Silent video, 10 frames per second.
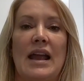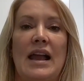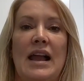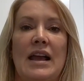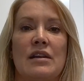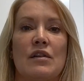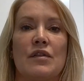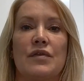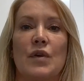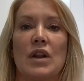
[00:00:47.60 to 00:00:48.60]
And
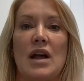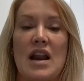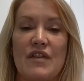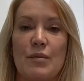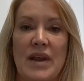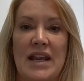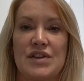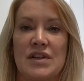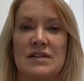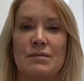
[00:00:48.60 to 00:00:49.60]
for a lot of our
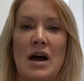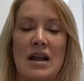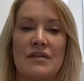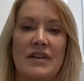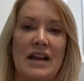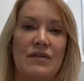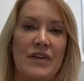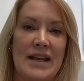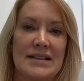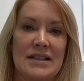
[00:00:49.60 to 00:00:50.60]
patients, modified
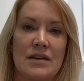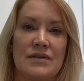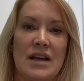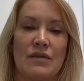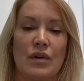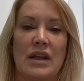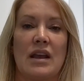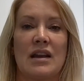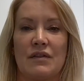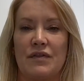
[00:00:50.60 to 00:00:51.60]
facelifts have really
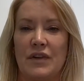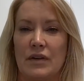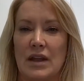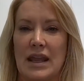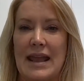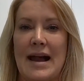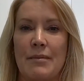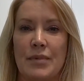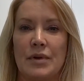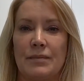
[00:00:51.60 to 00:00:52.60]
kind of filled the
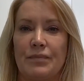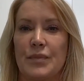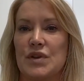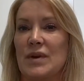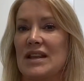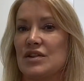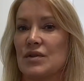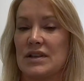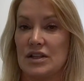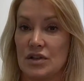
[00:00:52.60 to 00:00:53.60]
gap between the
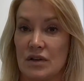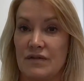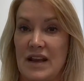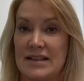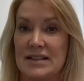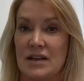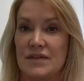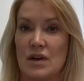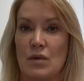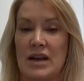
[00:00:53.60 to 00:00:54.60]
traditional
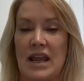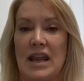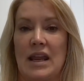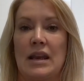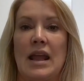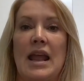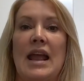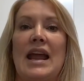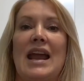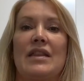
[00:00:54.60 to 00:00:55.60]
facelifts on one hand
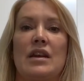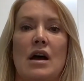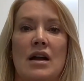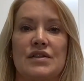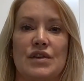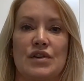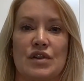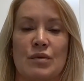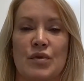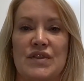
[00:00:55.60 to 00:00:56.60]
and the
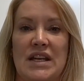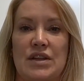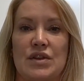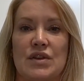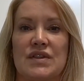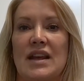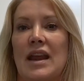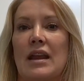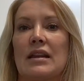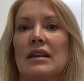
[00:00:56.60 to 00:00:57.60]
non-surgical procedures
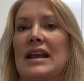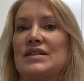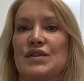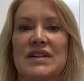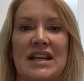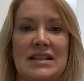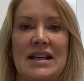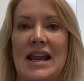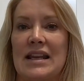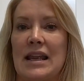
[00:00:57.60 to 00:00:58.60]
like laser skin
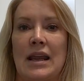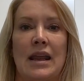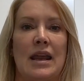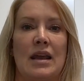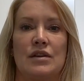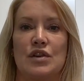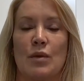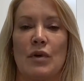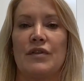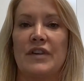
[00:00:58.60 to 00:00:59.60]
tightening and
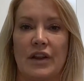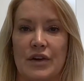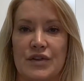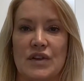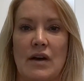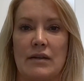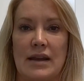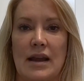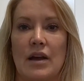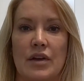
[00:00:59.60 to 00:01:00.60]
dermal fillers on
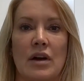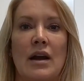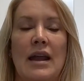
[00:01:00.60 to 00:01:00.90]
the other.